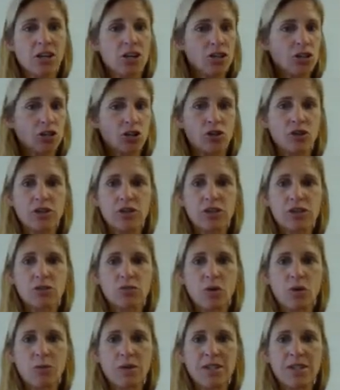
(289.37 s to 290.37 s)
So this is
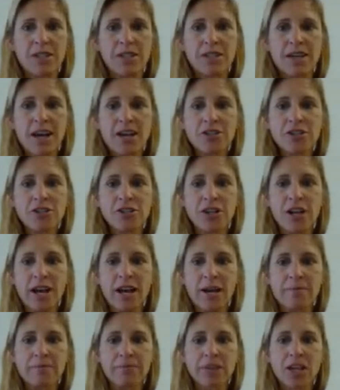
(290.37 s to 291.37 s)
what we did
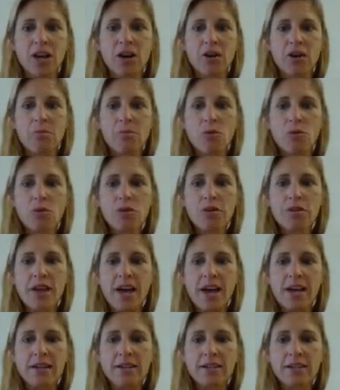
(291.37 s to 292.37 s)
yesterday. 3 more
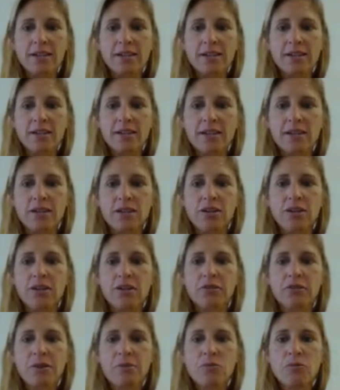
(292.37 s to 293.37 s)
than
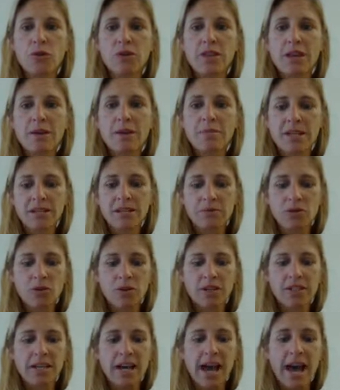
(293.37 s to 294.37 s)
means I'm
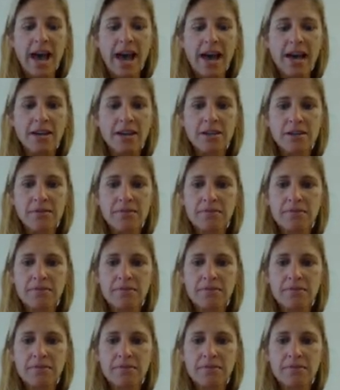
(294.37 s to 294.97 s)
going to add.